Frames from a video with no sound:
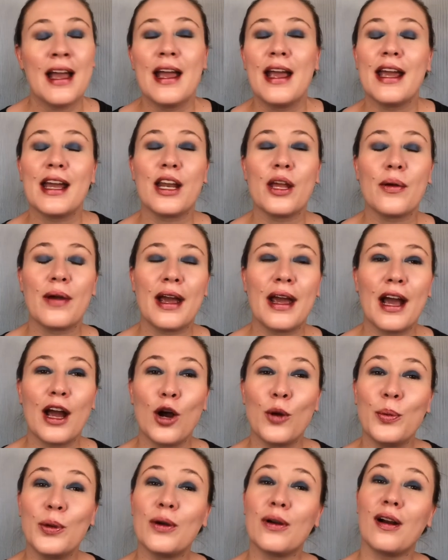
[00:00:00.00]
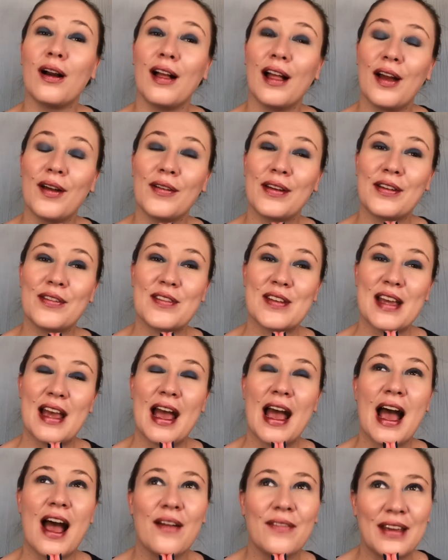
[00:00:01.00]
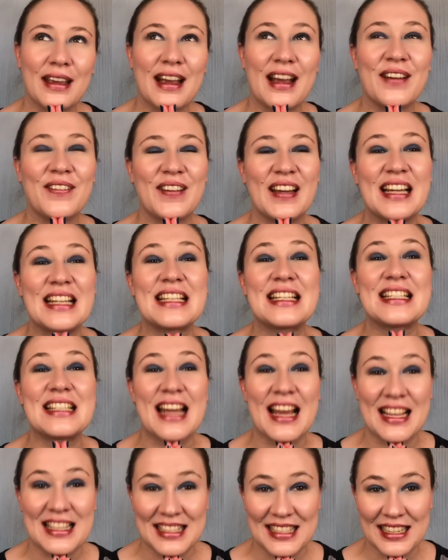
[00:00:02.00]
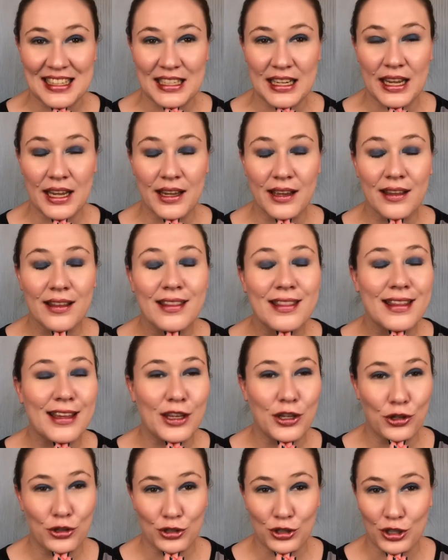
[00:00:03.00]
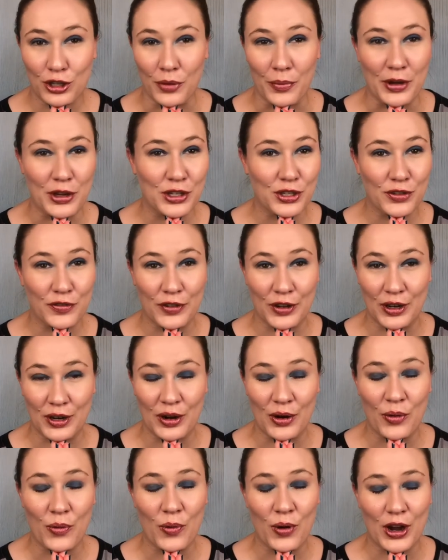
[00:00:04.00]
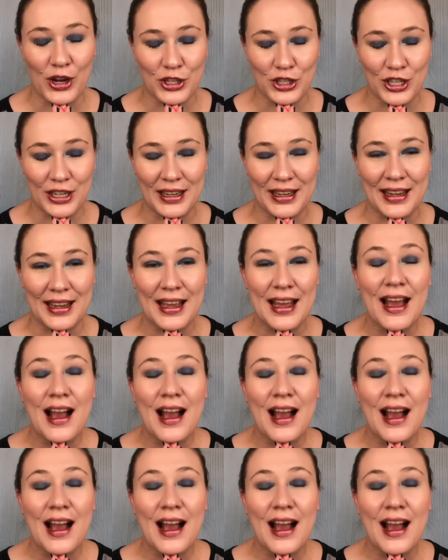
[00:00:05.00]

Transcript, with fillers: Anyway, I hope you are all having a fantastic day. Thank you so much for watching.